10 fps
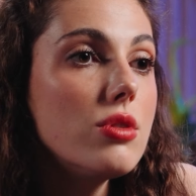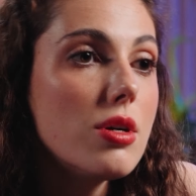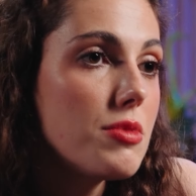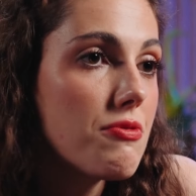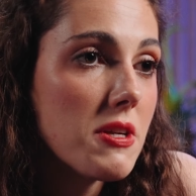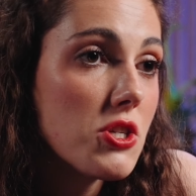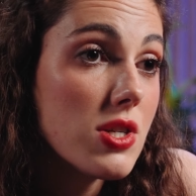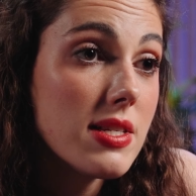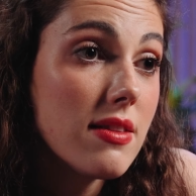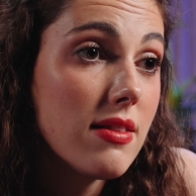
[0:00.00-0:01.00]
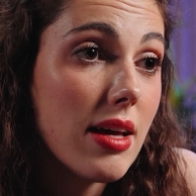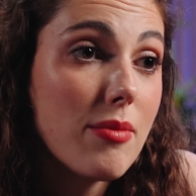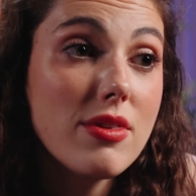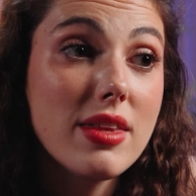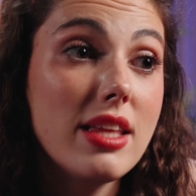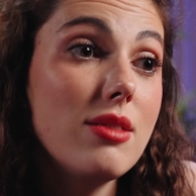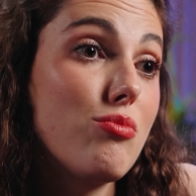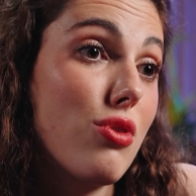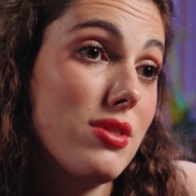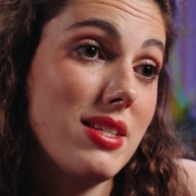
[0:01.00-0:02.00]
top strategies in them that
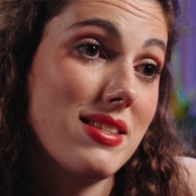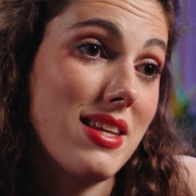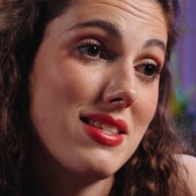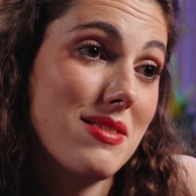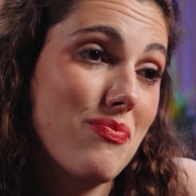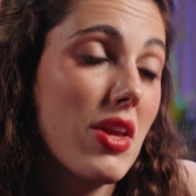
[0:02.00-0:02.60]
brought success,